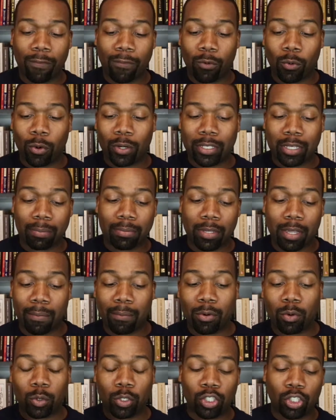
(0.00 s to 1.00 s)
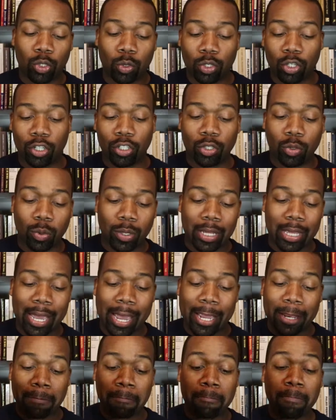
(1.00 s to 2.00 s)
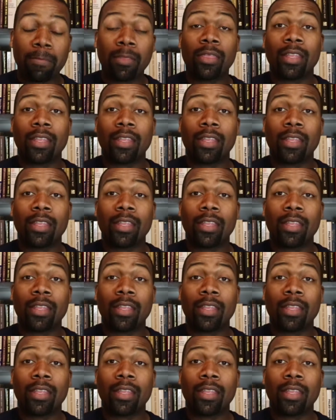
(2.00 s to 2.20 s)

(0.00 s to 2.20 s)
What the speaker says: for September was 228.